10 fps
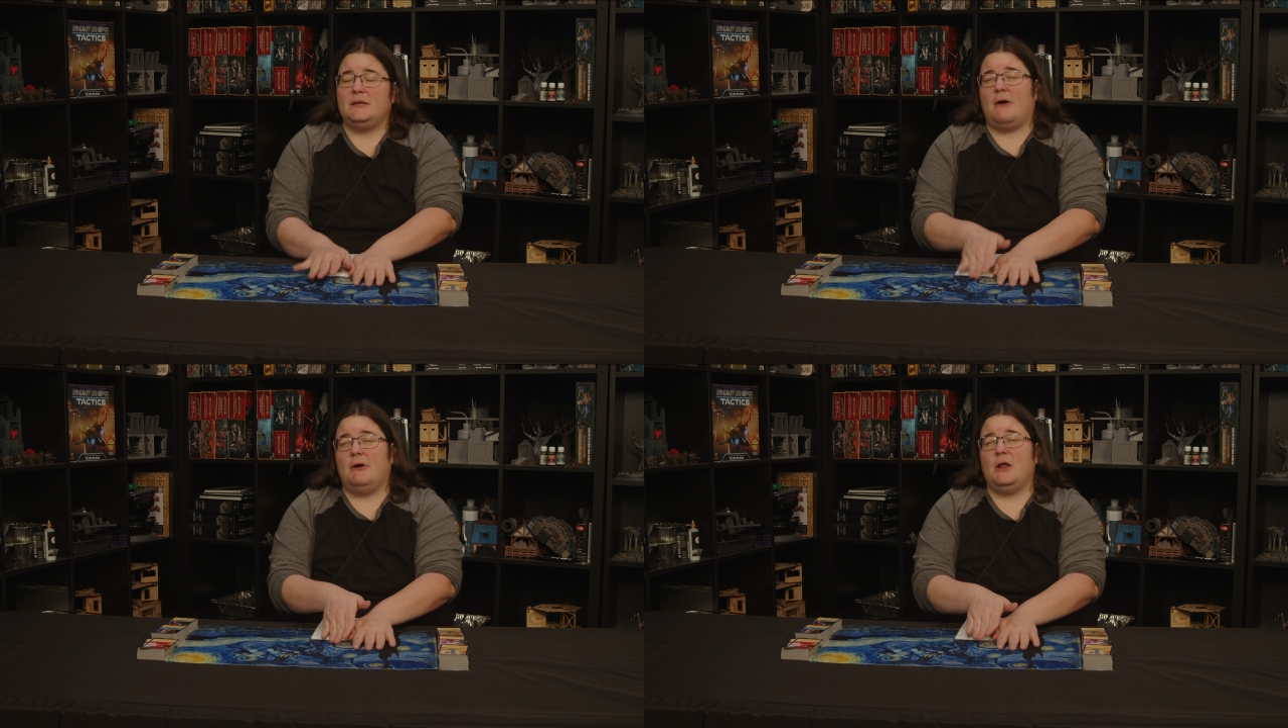
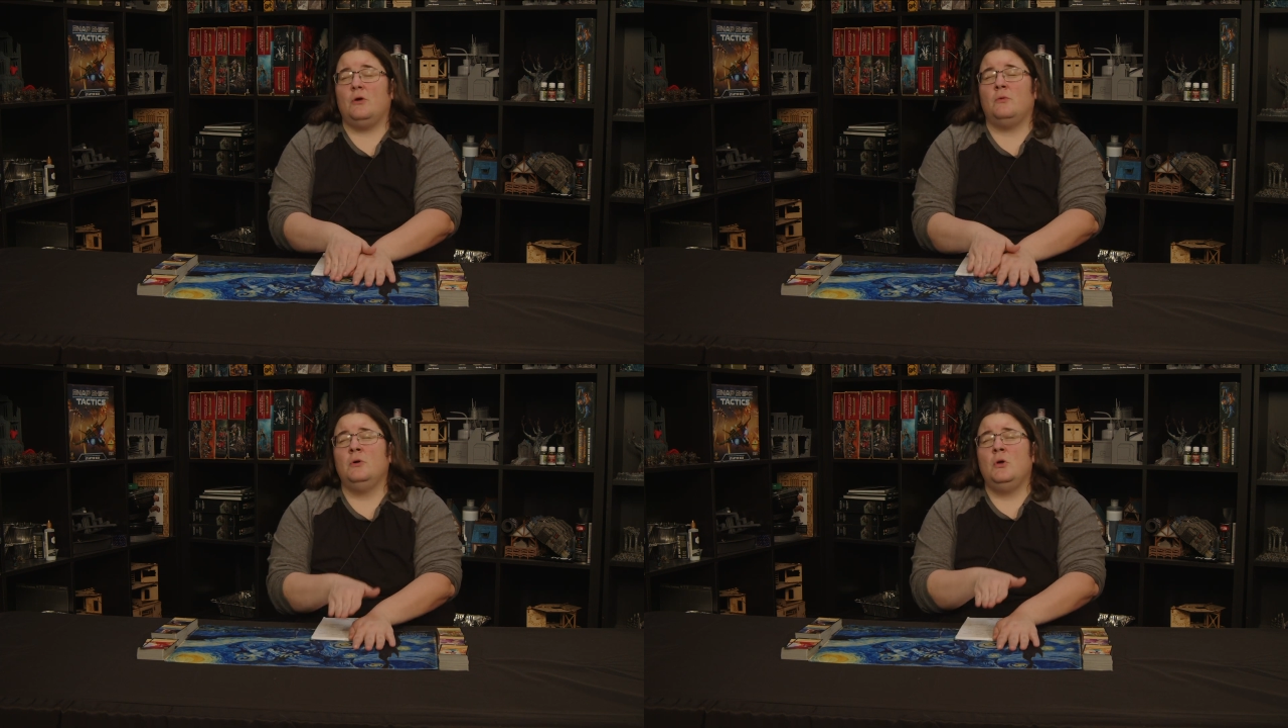Now, I
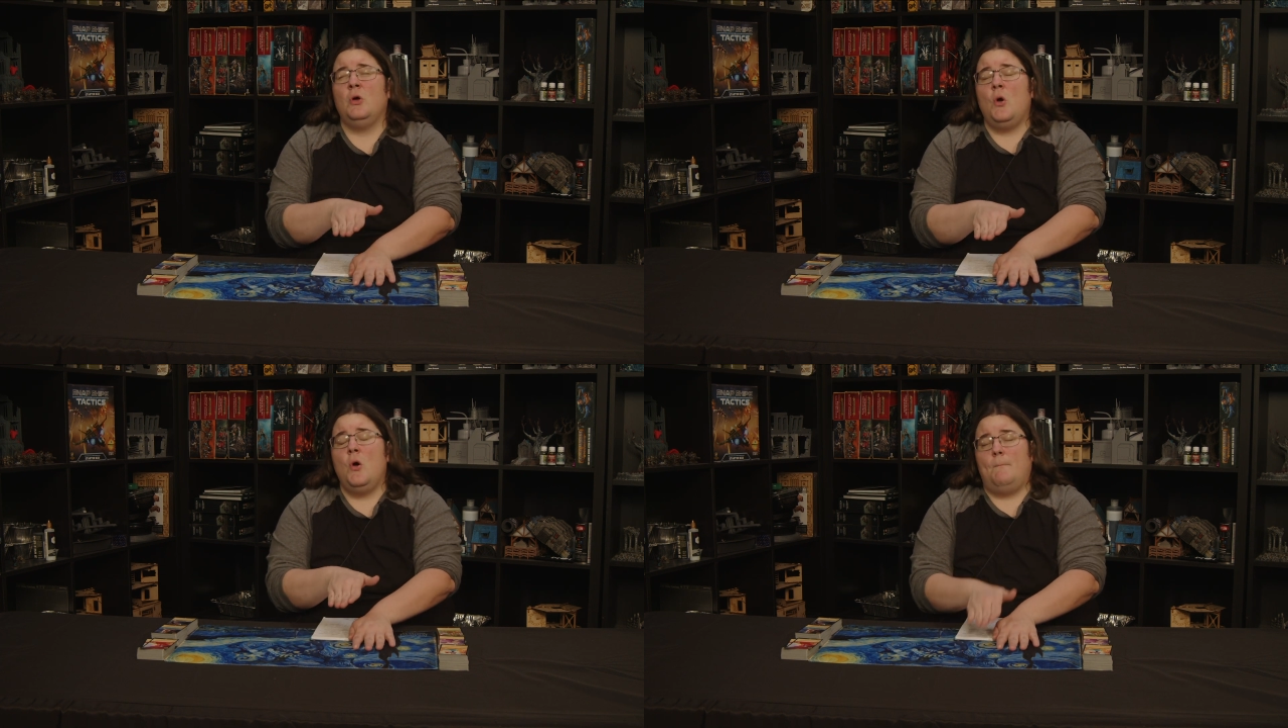know
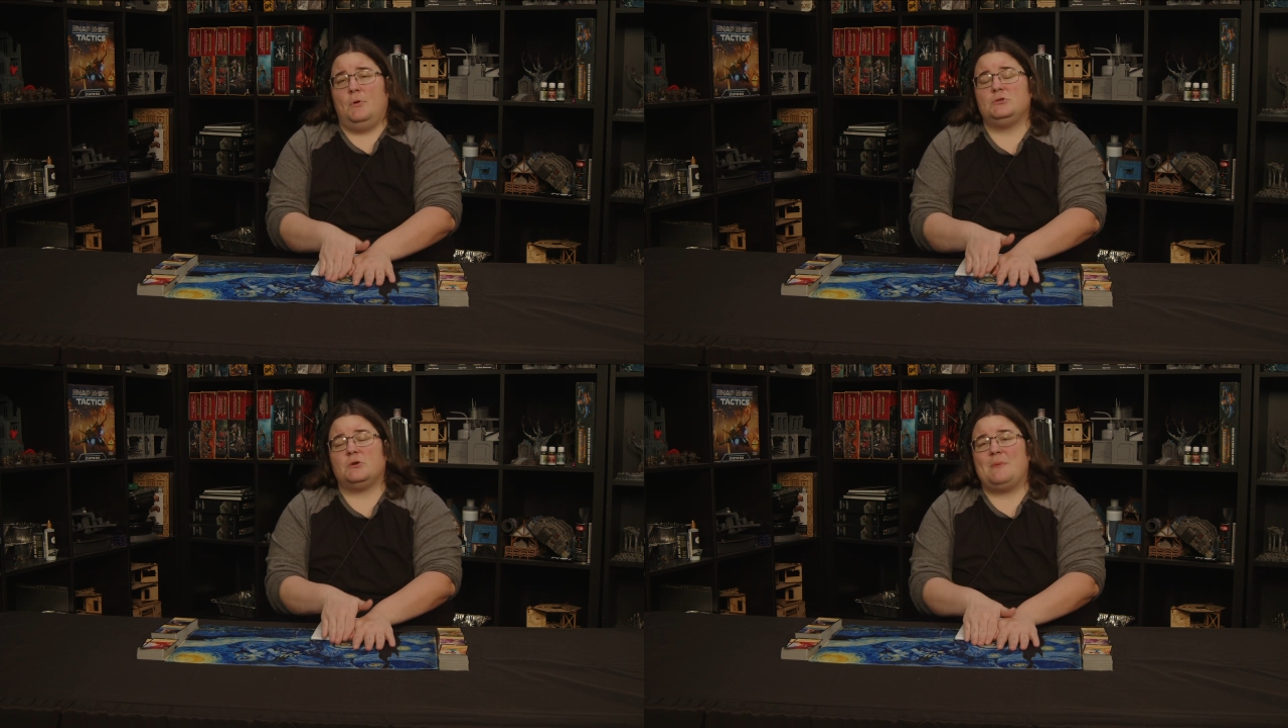
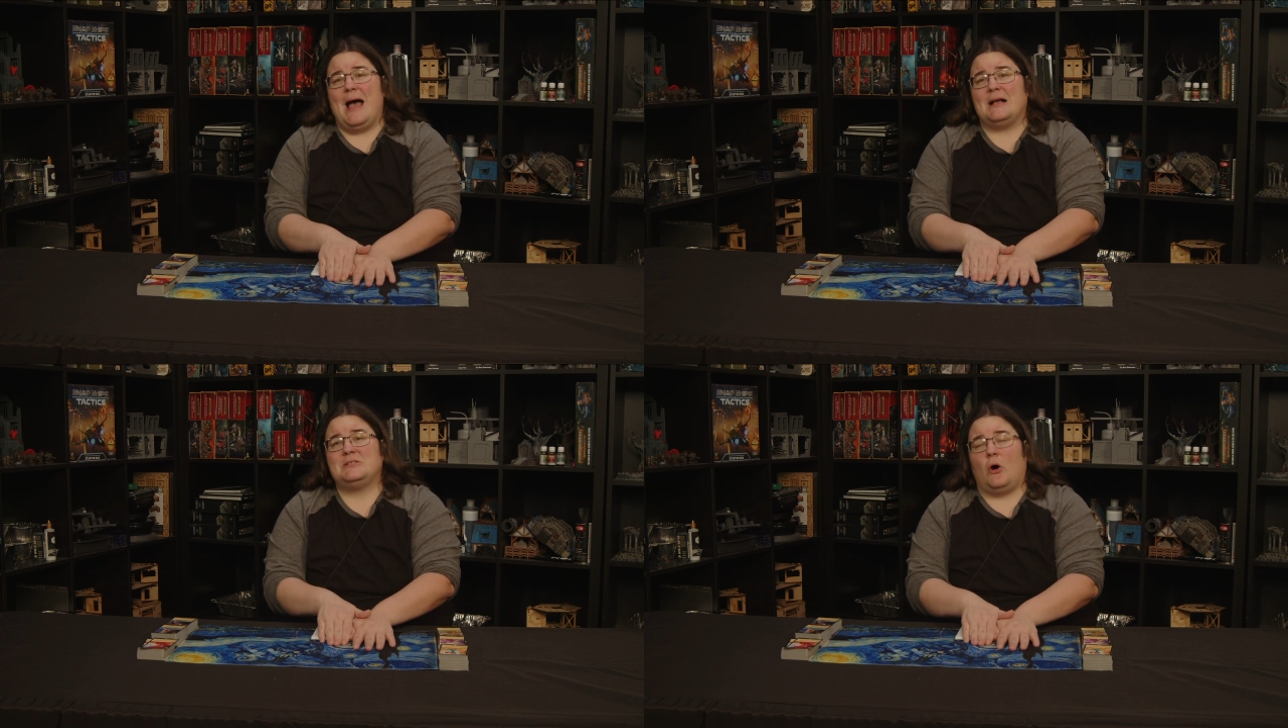booster packs